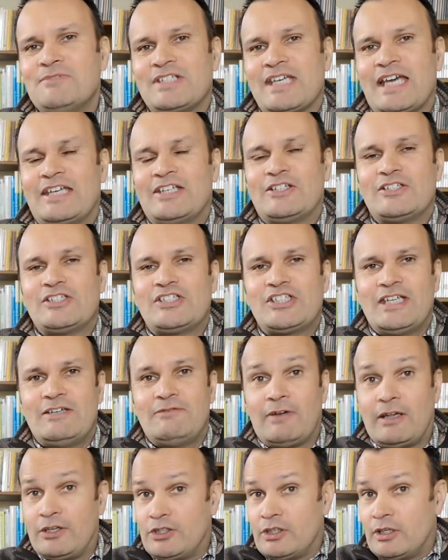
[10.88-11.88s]
Daniel D,
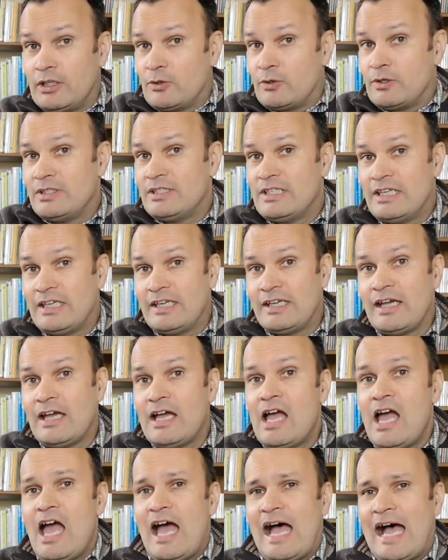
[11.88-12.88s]
Ventriloquist here,
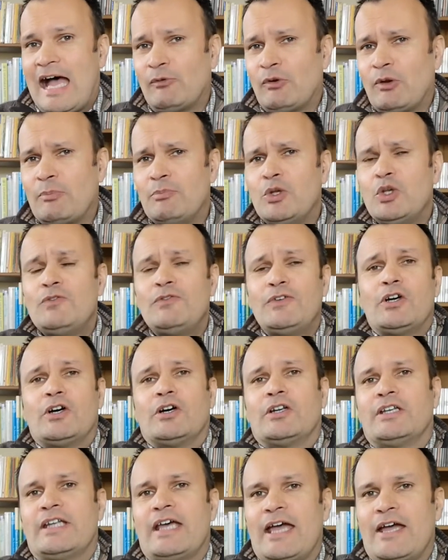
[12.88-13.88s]
and we're moving
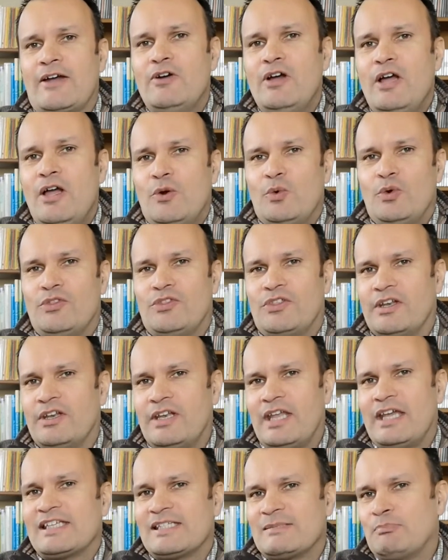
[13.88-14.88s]
on now with the
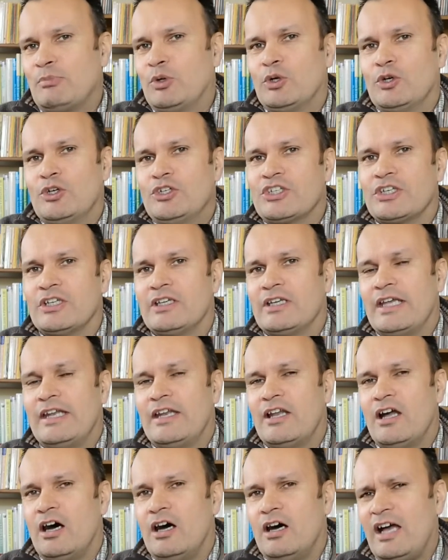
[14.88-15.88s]
next portion in
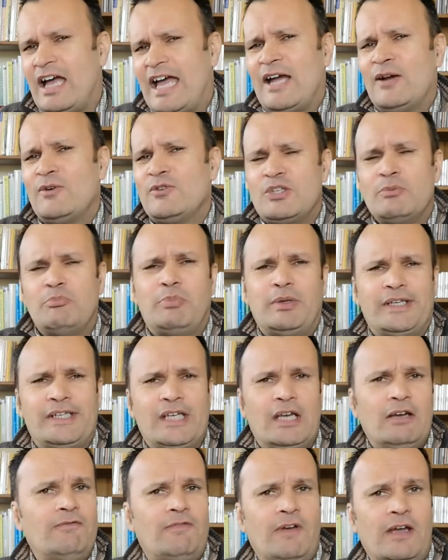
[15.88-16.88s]
our How to Be
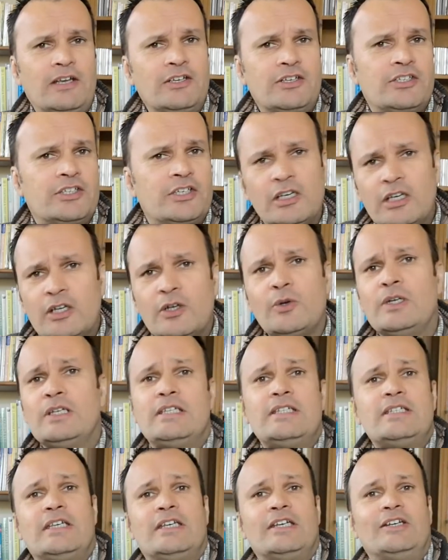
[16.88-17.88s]
a Ventriloquist
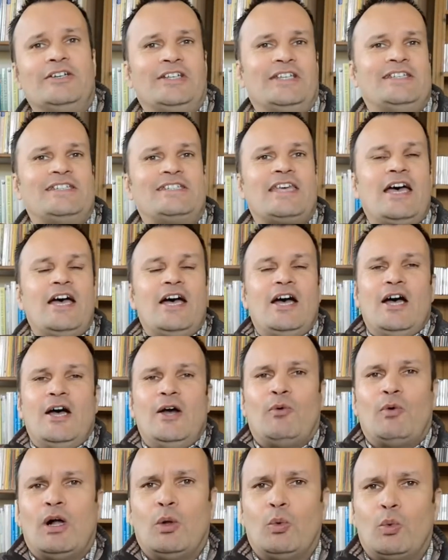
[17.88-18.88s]
series.
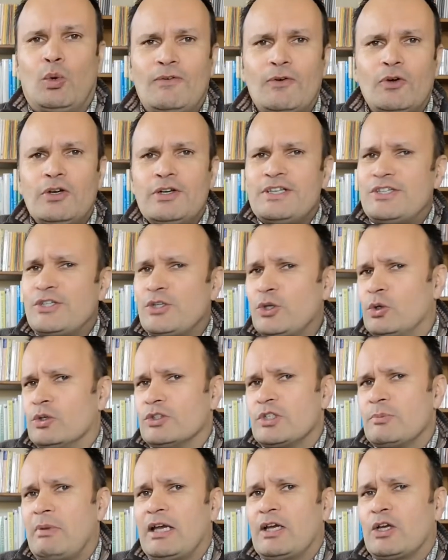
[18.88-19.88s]
Well, we've already talked
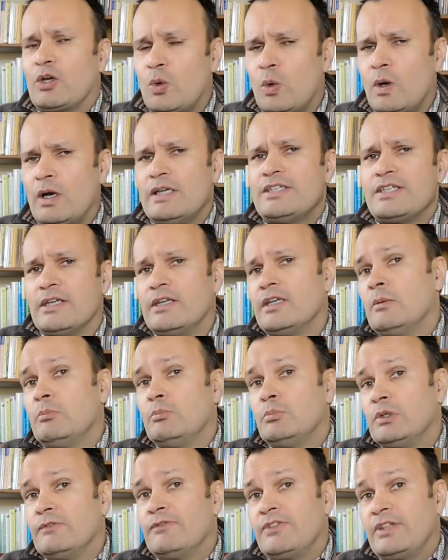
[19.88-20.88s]
about quite a
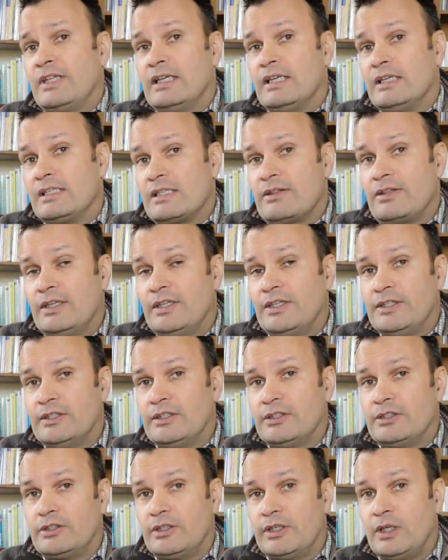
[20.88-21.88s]
number of things. I think you'll
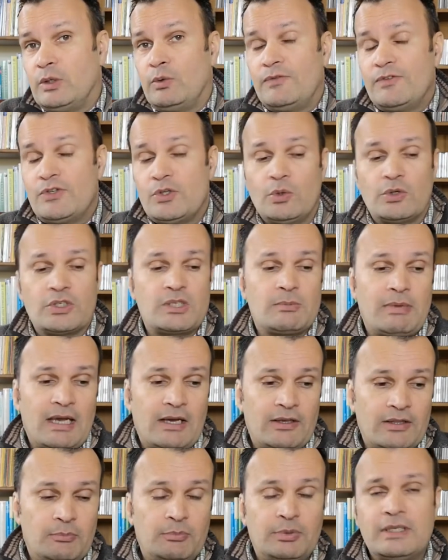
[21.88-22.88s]
agree we've talked
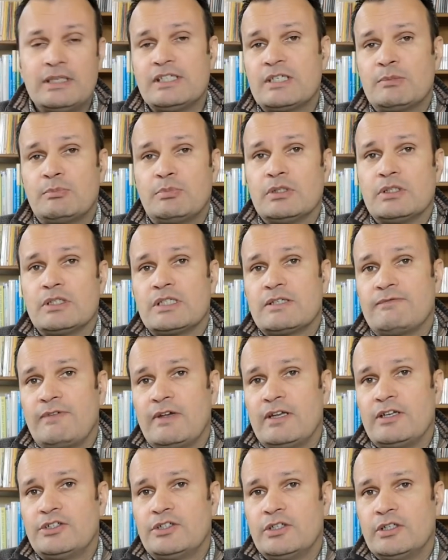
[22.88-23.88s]
about the principles of
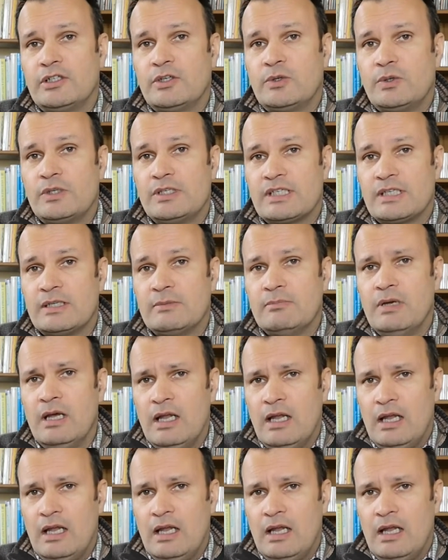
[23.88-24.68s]
ventriloquism,